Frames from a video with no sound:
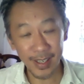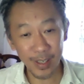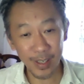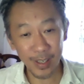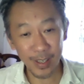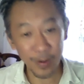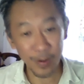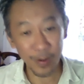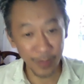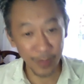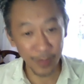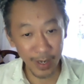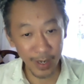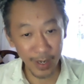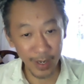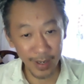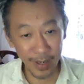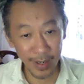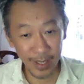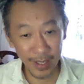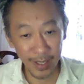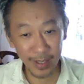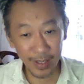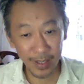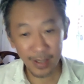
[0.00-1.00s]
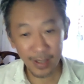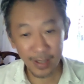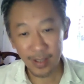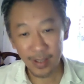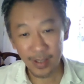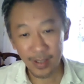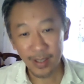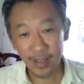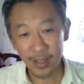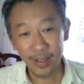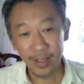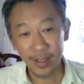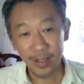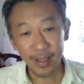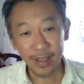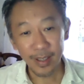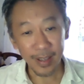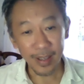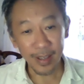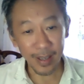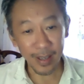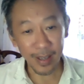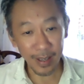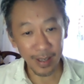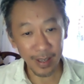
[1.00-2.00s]
configuration,
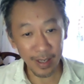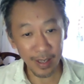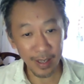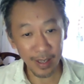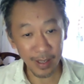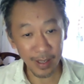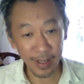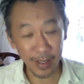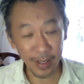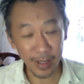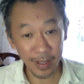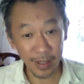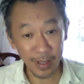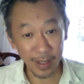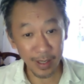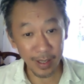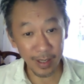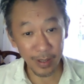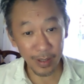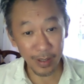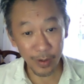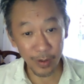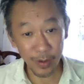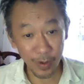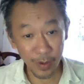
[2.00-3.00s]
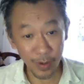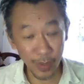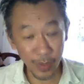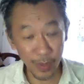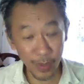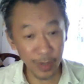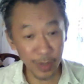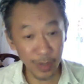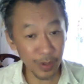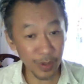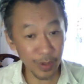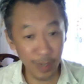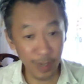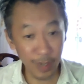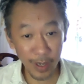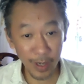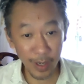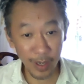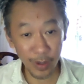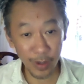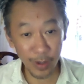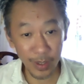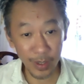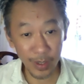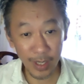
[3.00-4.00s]
and when you share
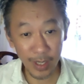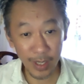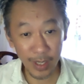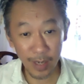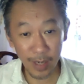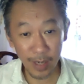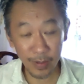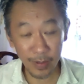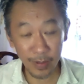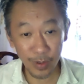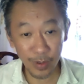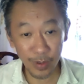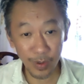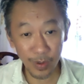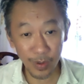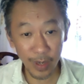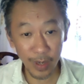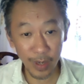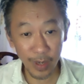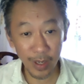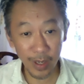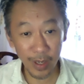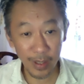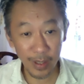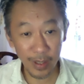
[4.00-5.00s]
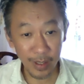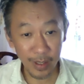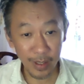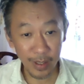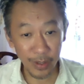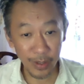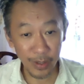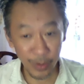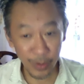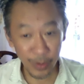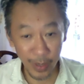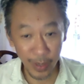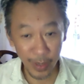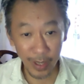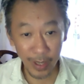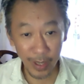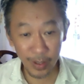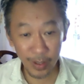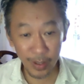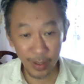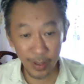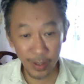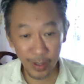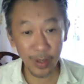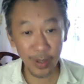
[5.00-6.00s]
your side of story, you
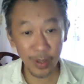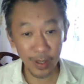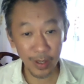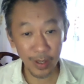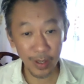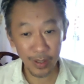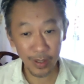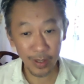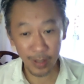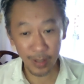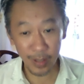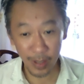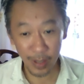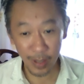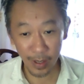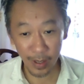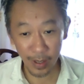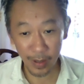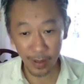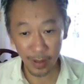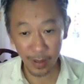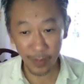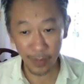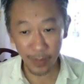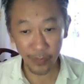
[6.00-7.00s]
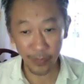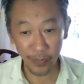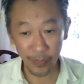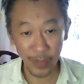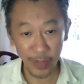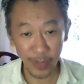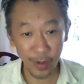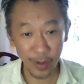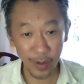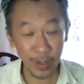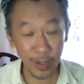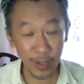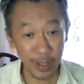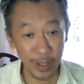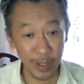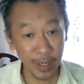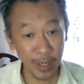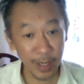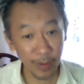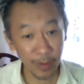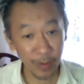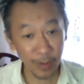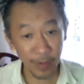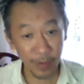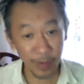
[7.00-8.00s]
actually just
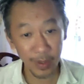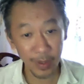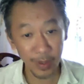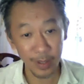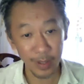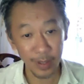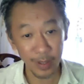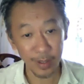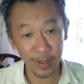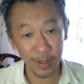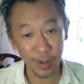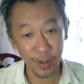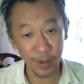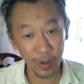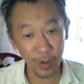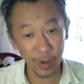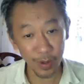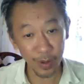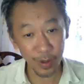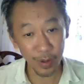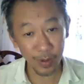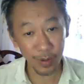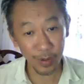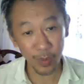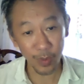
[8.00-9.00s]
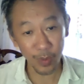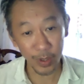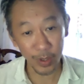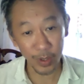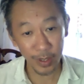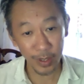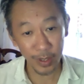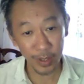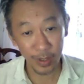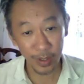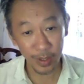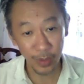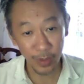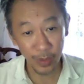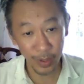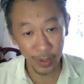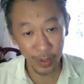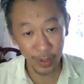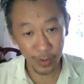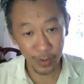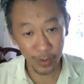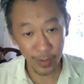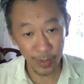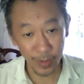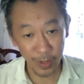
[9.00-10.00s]
like river, all water is going
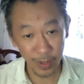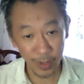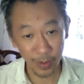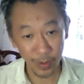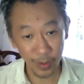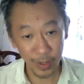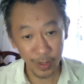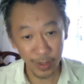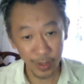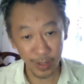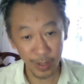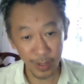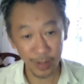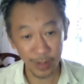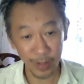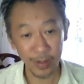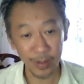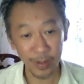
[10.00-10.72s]
towards the ocean,